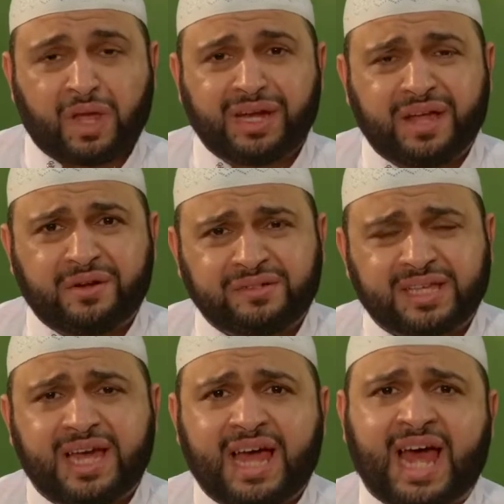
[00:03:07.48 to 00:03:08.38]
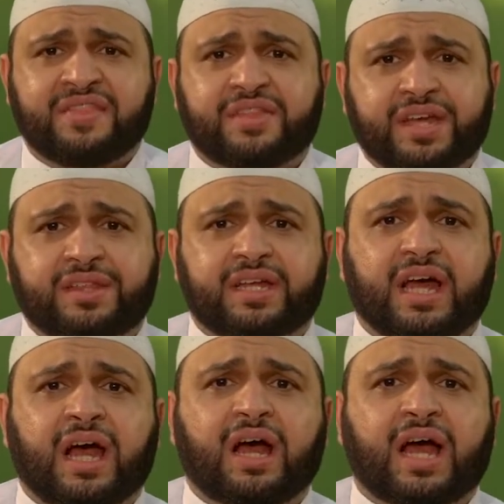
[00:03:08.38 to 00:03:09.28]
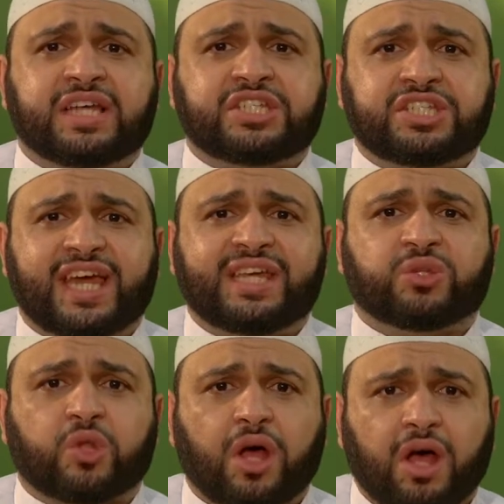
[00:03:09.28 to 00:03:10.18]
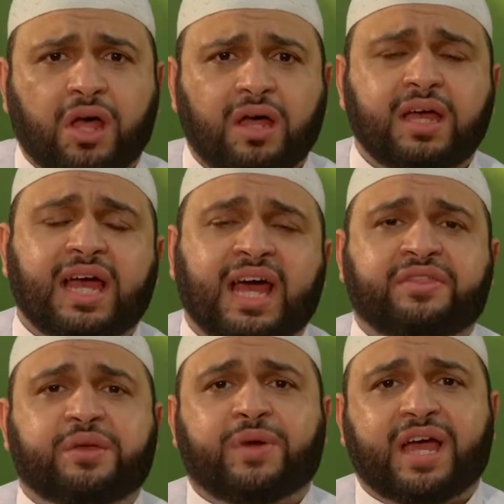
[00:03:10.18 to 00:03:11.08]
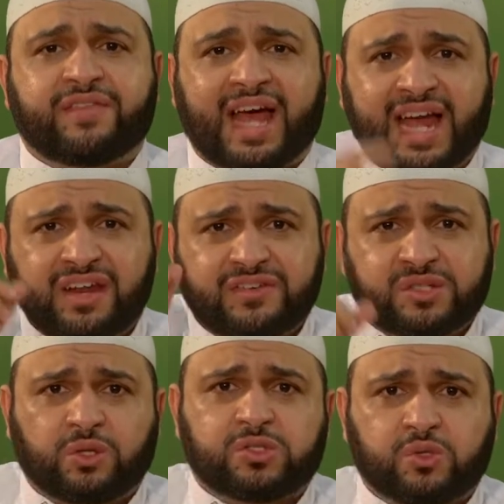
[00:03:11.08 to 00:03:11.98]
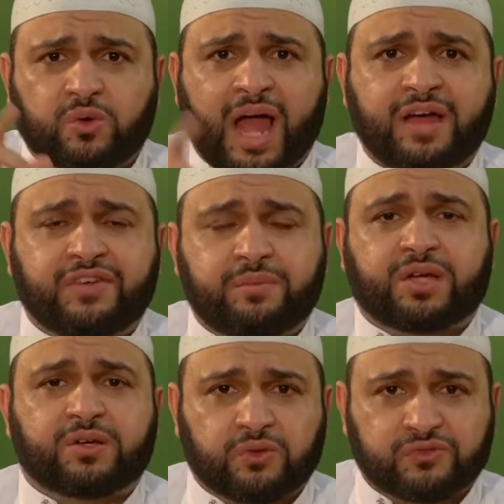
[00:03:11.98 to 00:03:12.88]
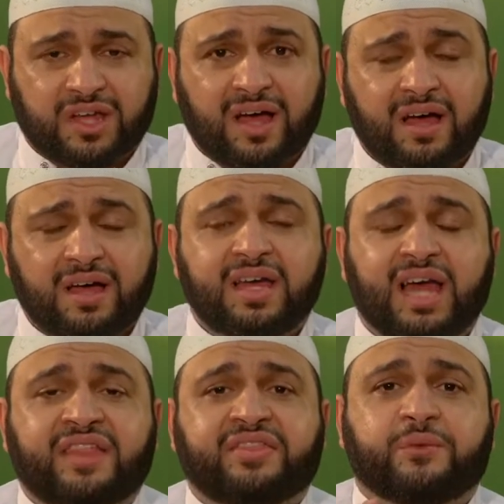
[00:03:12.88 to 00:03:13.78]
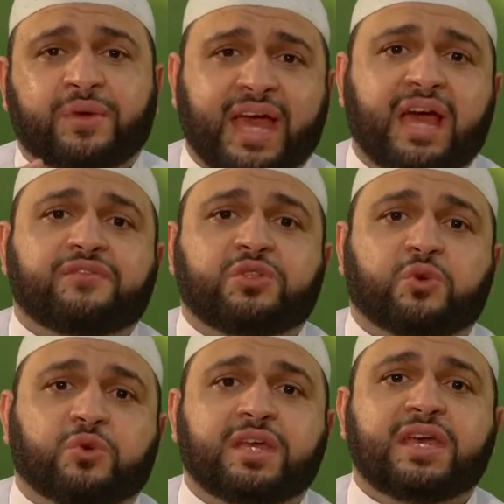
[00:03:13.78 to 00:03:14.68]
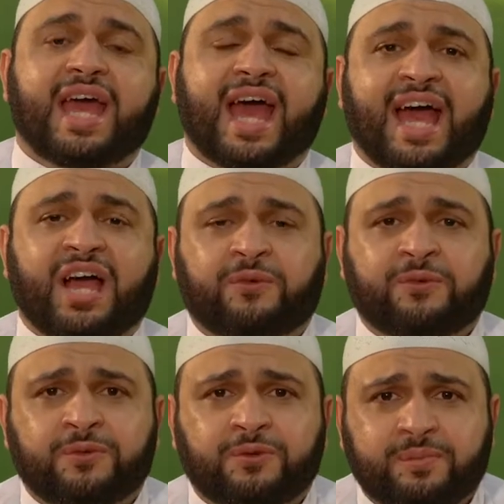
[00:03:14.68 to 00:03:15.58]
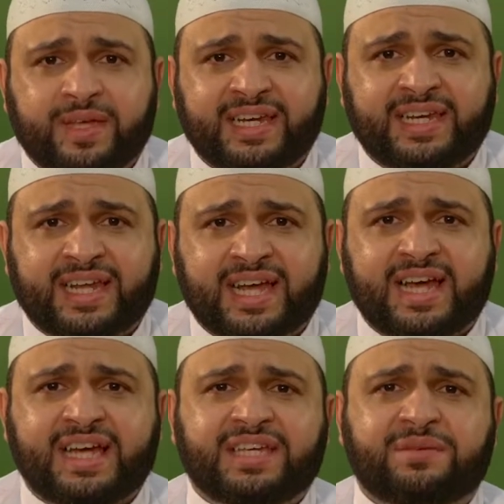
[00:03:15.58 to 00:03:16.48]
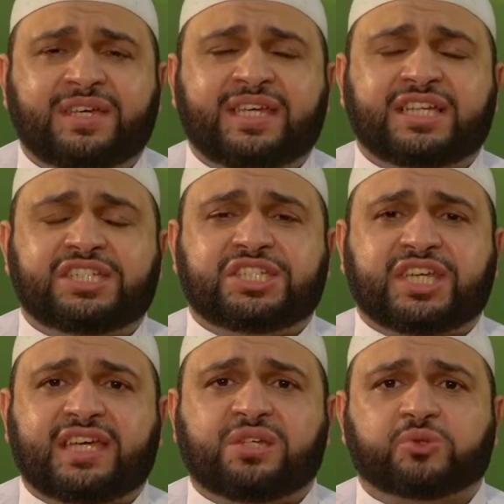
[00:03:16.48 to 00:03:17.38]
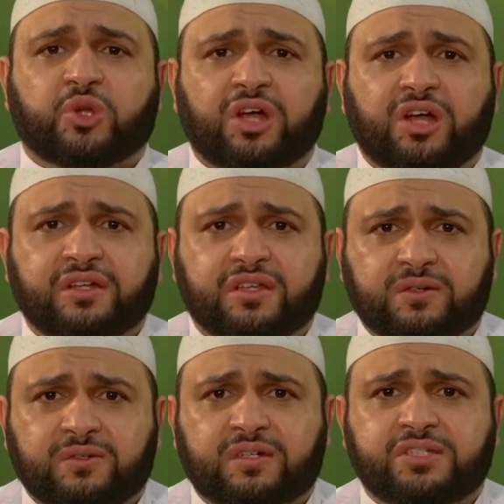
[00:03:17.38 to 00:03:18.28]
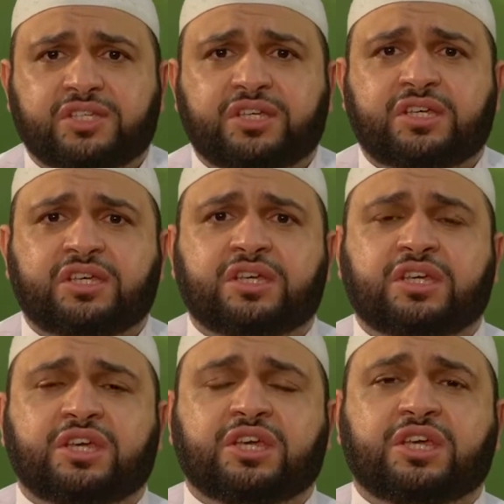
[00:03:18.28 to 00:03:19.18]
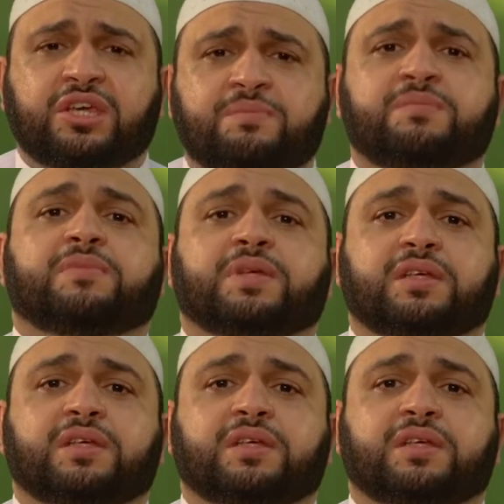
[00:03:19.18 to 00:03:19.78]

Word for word: letters, and then Ash-Shayta, uh, and then we have the Alif is also heavy because of Ta, and then we have Noon. A'udhu billahi minash shaytanir rajim.